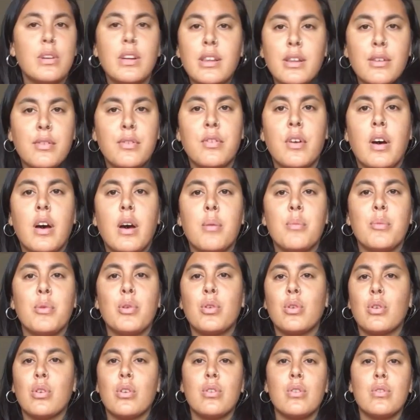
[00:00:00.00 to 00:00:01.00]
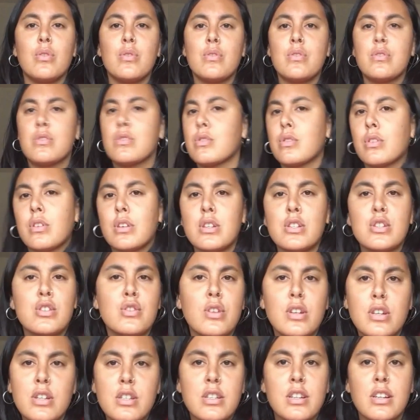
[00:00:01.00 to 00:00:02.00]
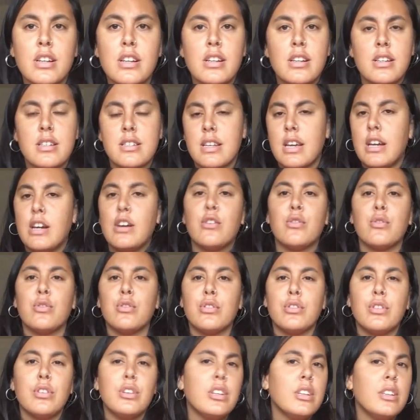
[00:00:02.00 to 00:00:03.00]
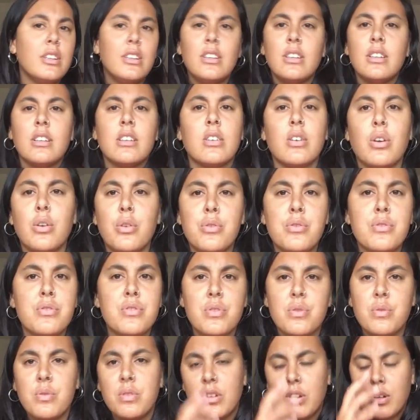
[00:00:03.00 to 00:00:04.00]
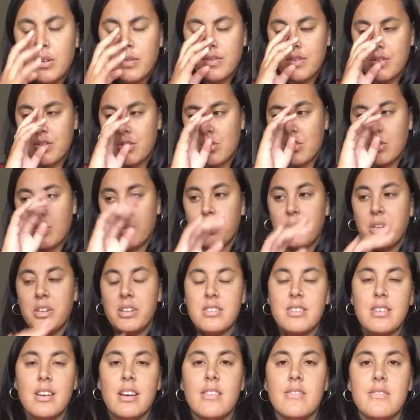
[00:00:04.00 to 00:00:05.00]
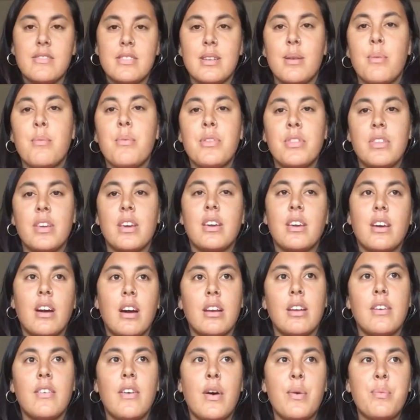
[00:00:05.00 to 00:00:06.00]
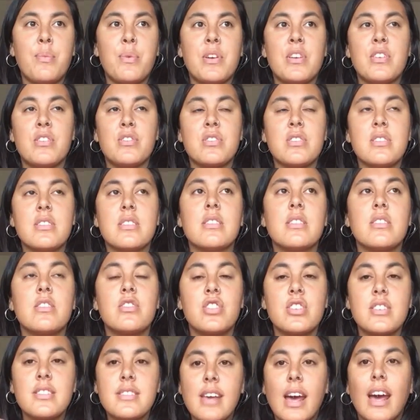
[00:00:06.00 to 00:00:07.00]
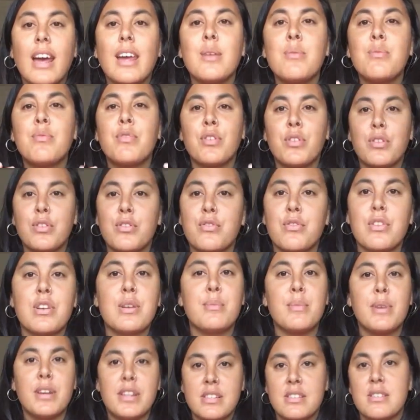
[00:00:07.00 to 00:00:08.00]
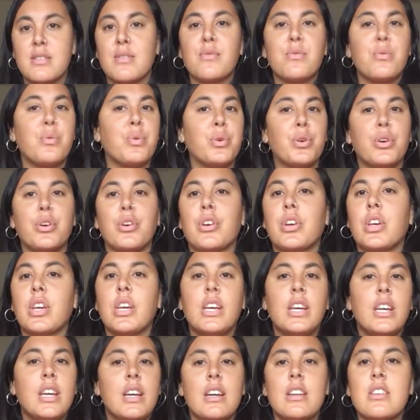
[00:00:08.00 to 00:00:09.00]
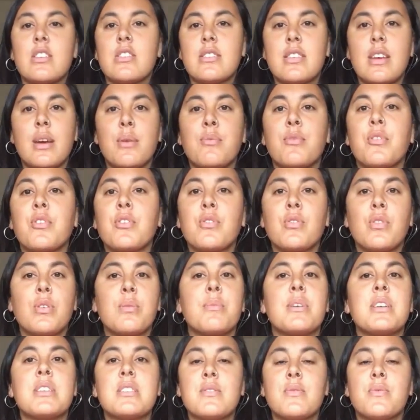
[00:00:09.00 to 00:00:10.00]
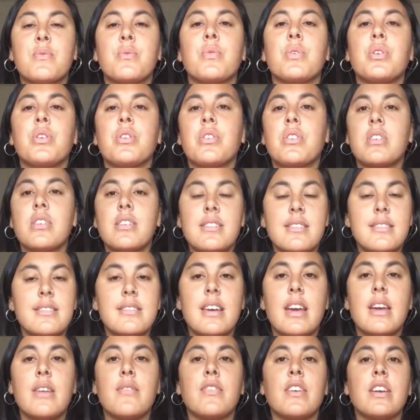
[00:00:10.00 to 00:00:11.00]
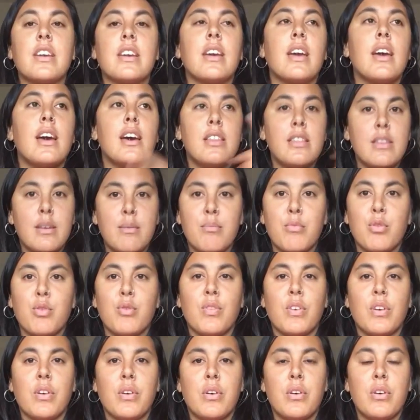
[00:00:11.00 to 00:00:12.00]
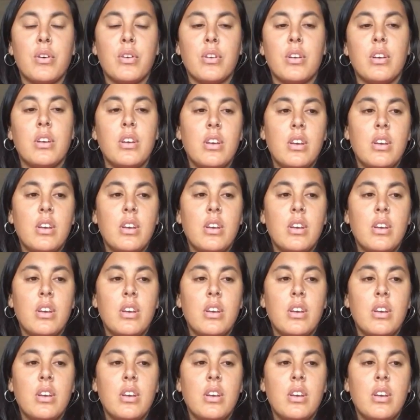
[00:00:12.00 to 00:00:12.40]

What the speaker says: another farm, or go do construction in a town, or go do an office job in a town, something that kind of help you. And just aim for 3 months of work. Just aim for 3 months of work, saving, and then moving on.